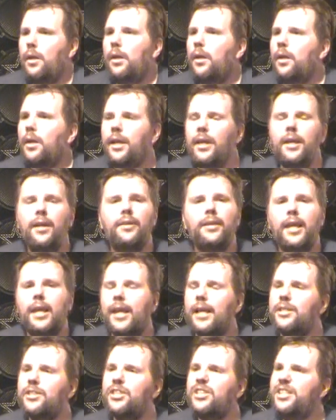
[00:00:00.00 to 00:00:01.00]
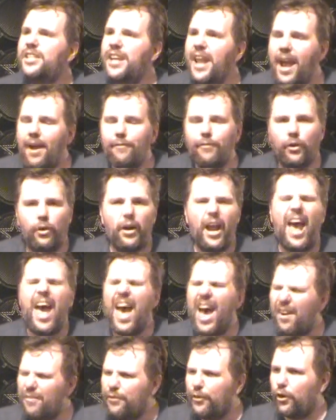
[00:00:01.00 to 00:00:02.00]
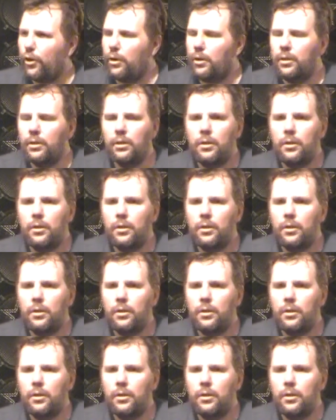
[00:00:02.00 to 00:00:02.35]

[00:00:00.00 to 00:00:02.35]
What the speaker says: he has never, ever